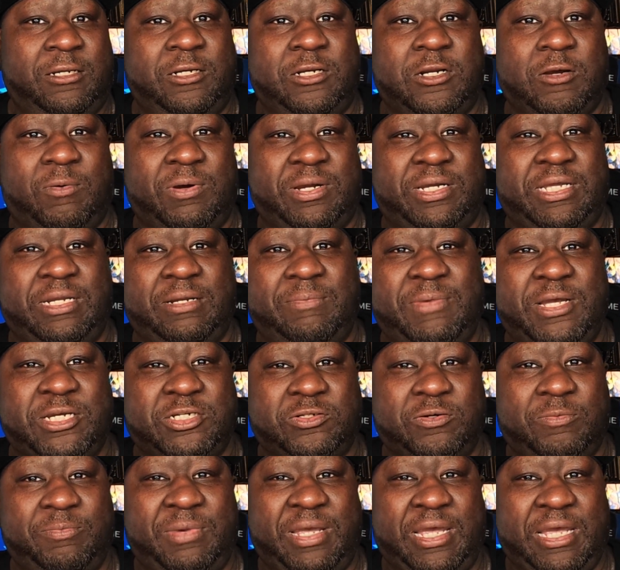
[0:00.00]
No one can
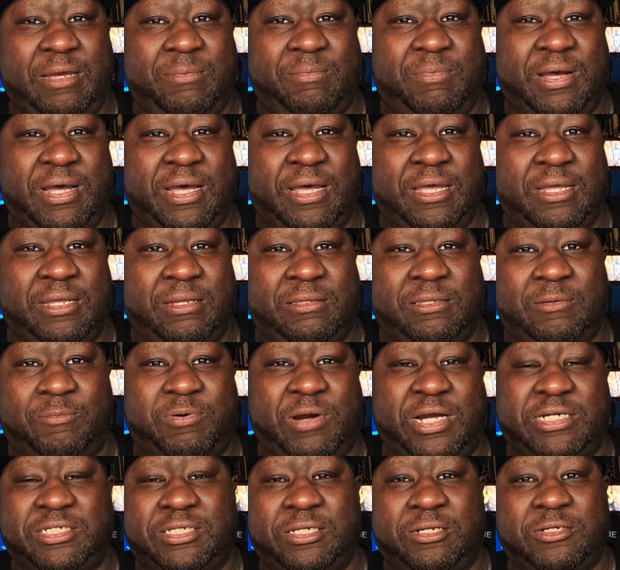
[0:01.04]
measure a man by the
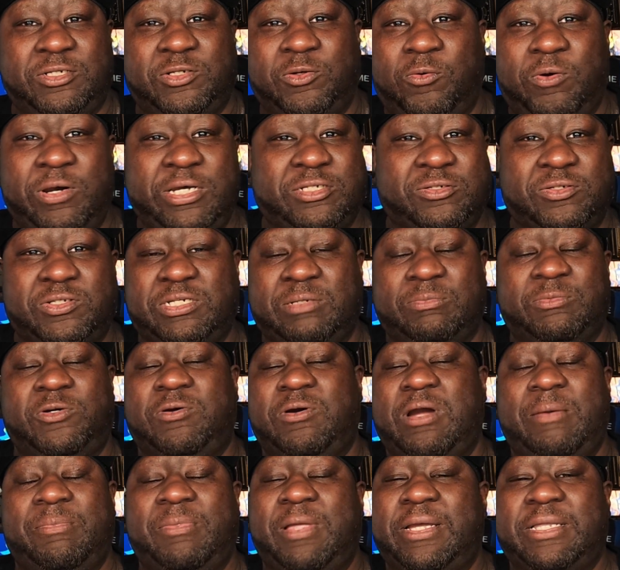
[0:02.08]
price of their toys or some
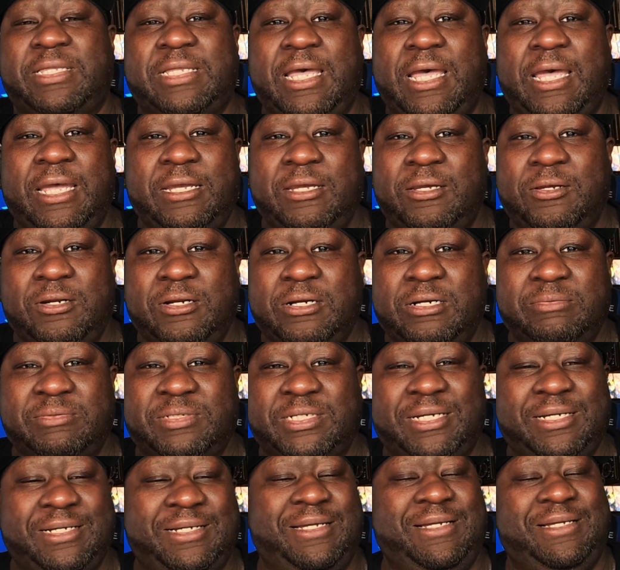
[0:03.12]
crap like that. You know what I'm
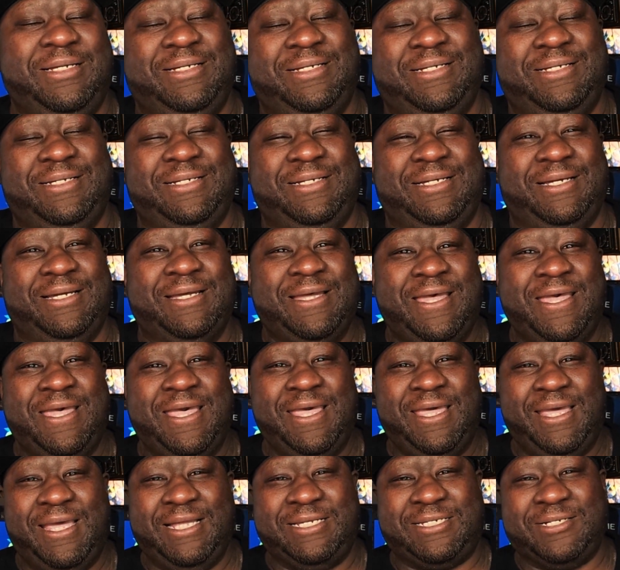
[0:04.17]
saying?
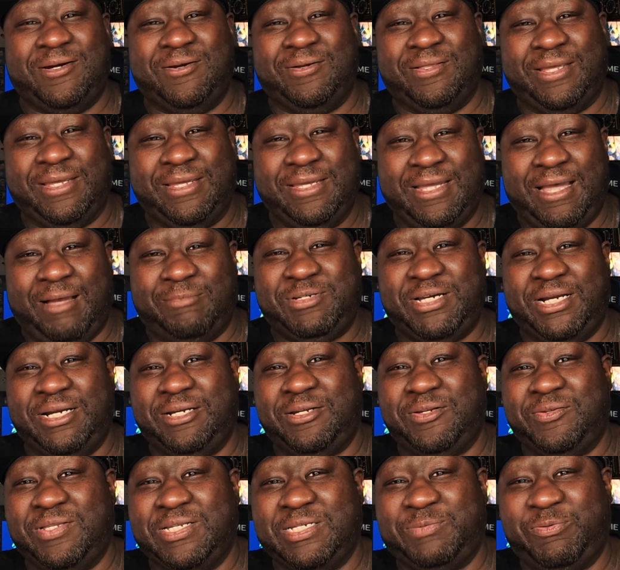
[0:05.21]
It's early. I'm trying to
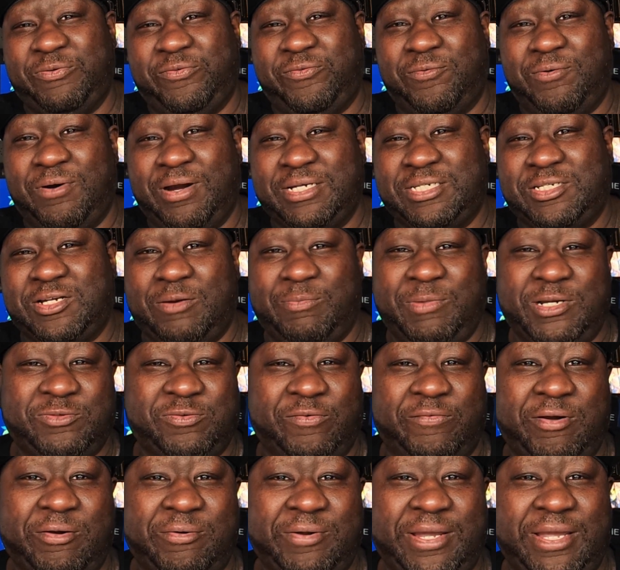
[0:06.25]
do this before I start my
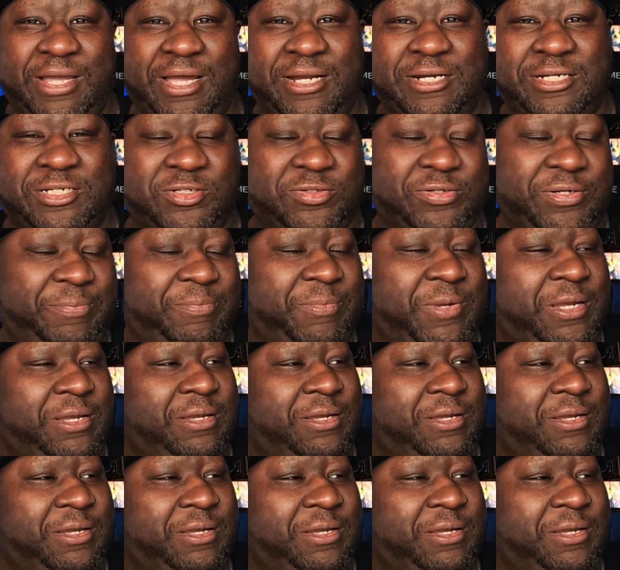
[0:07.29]
12-hour E-Honda stream.